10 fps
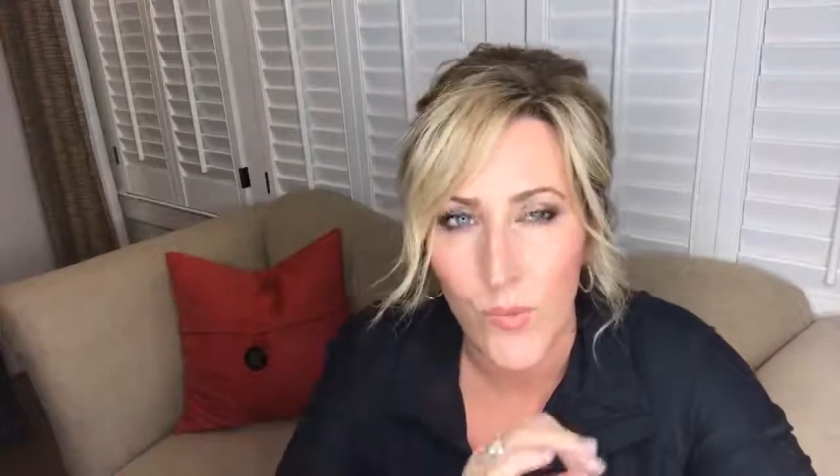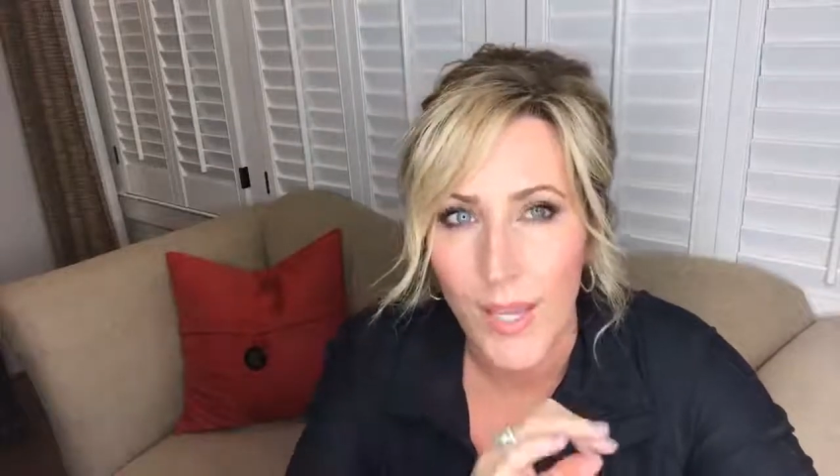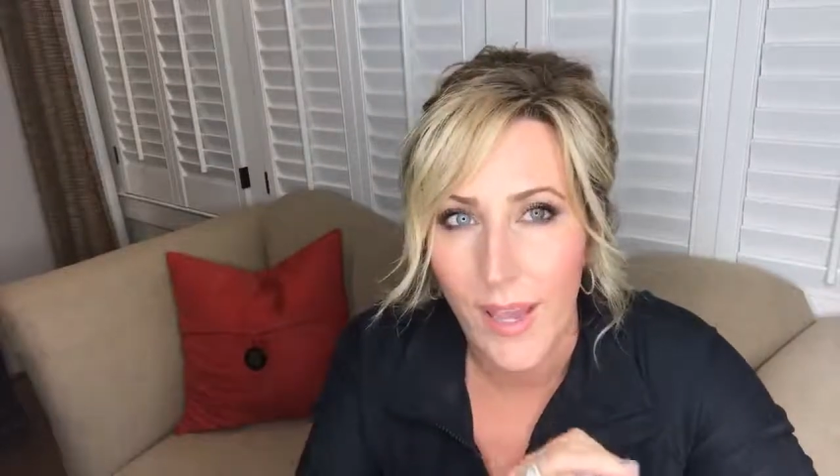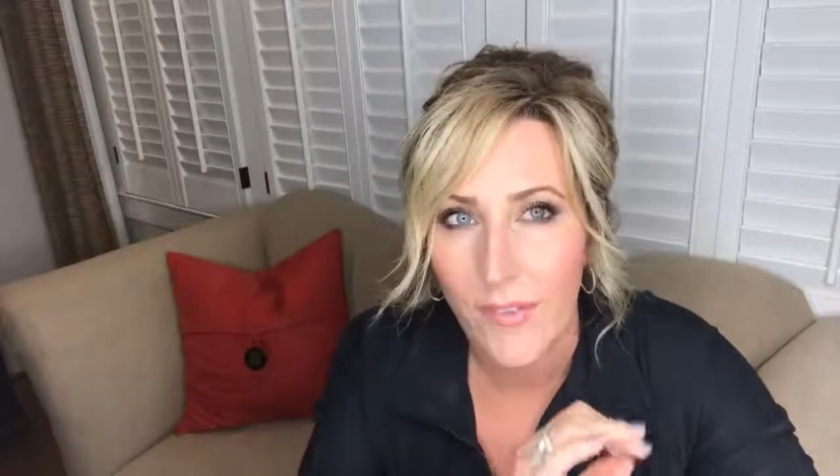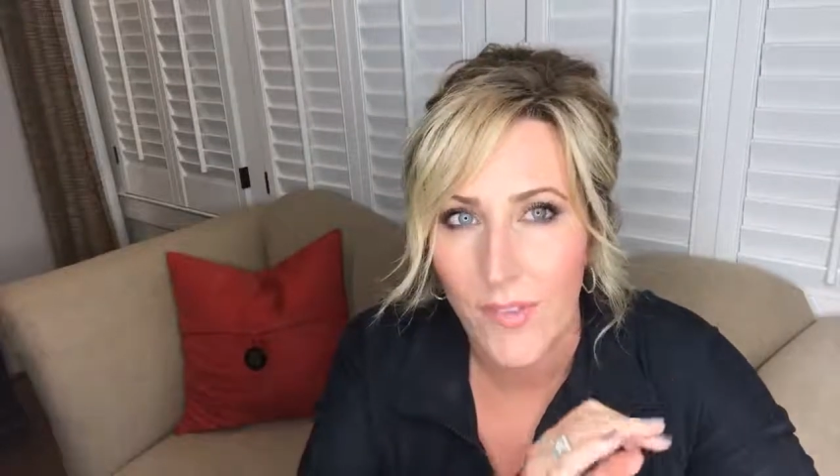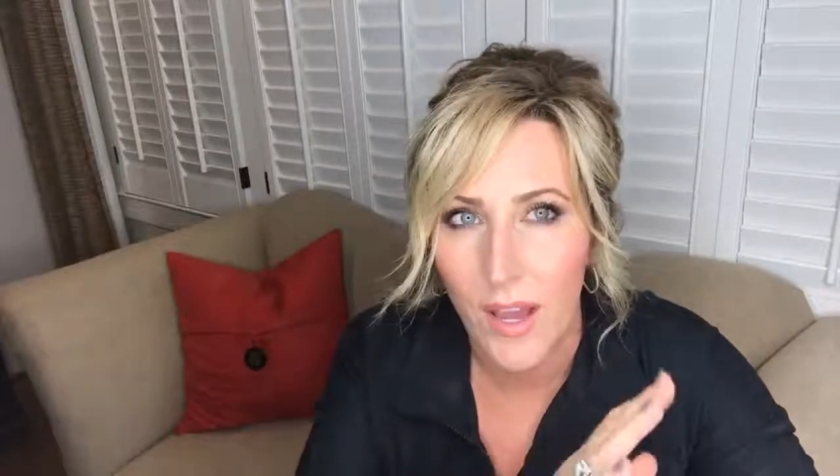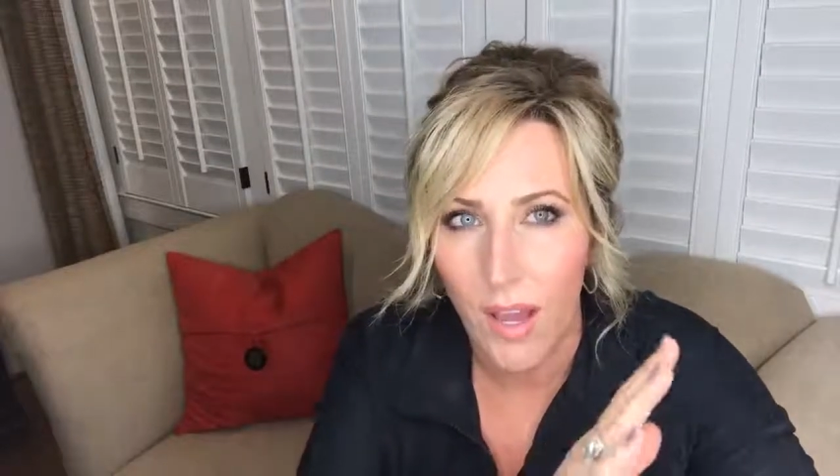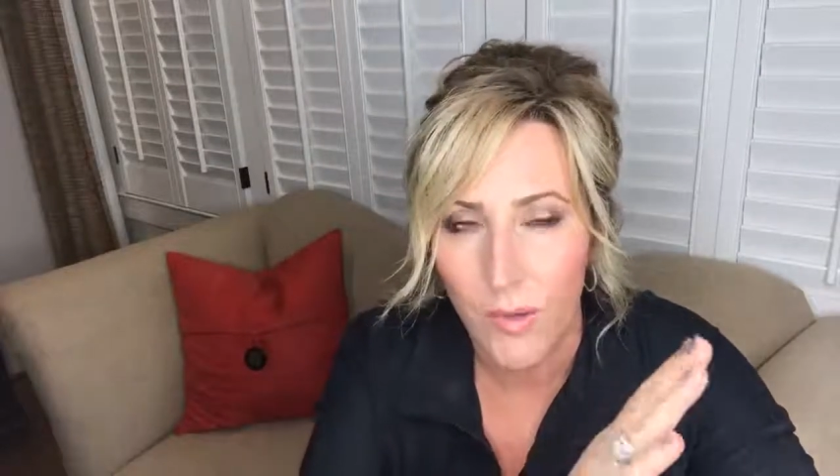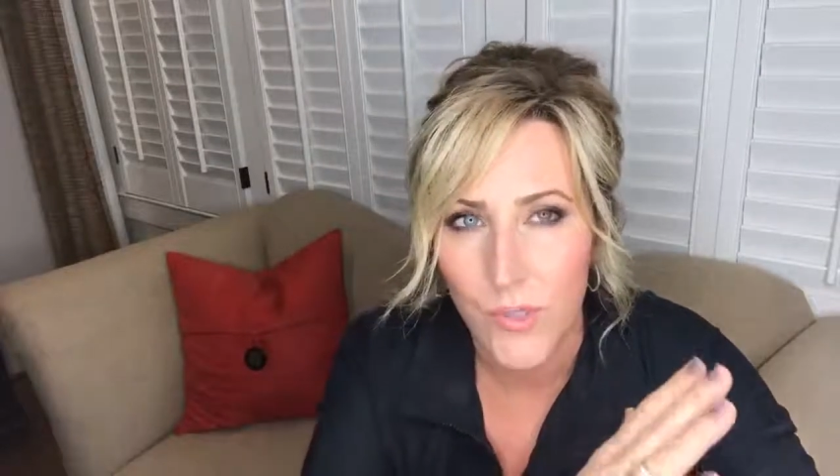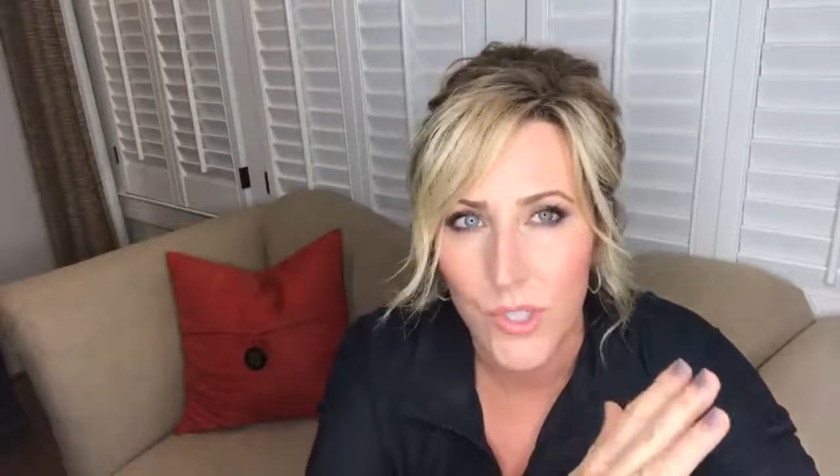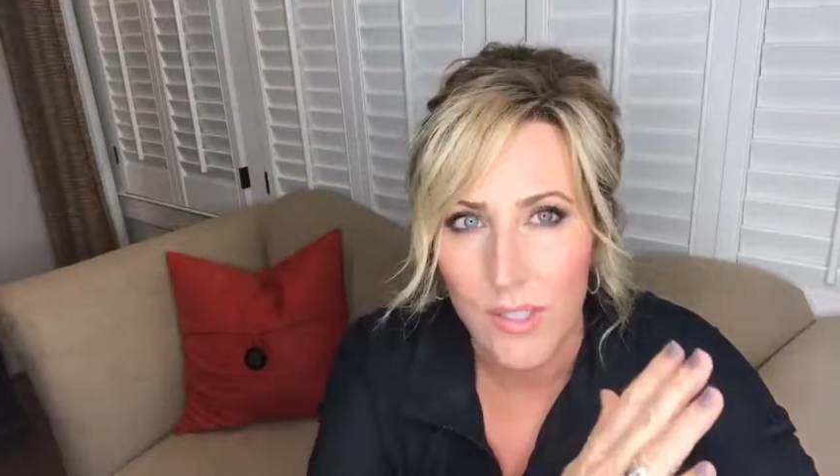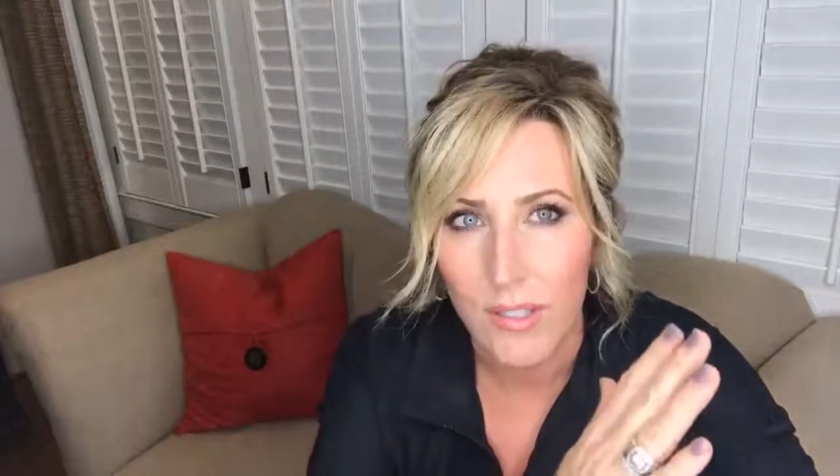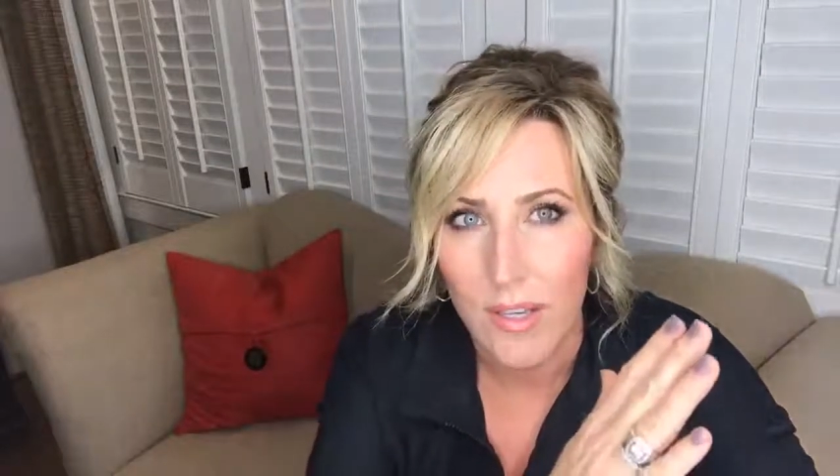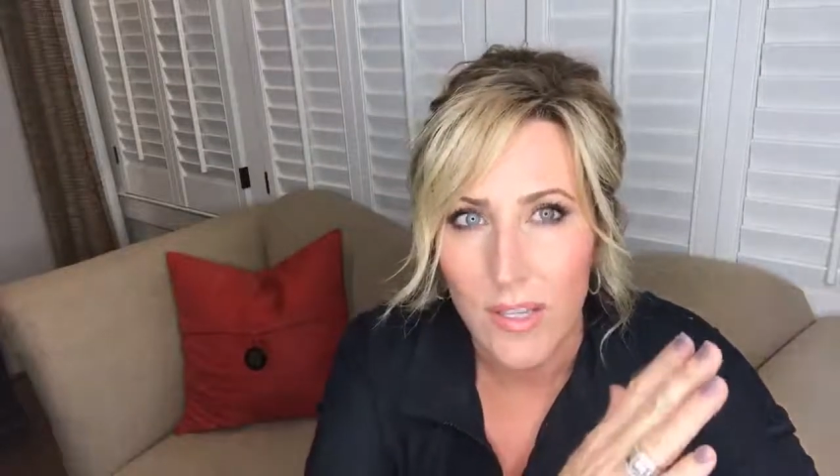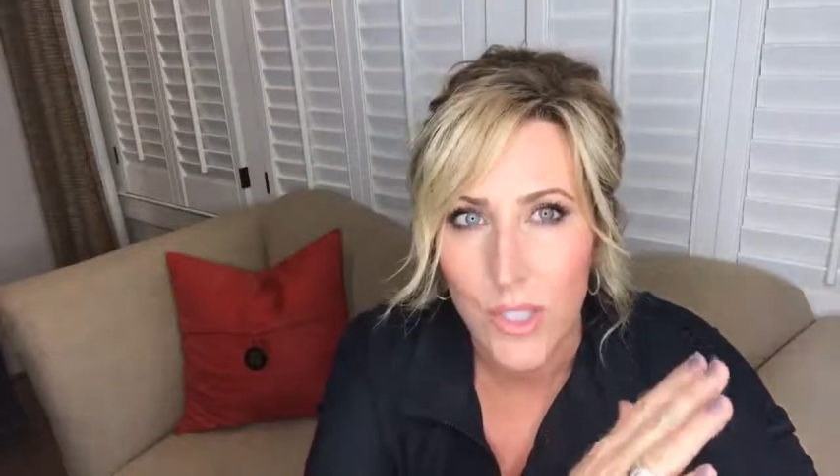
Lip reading: we have the option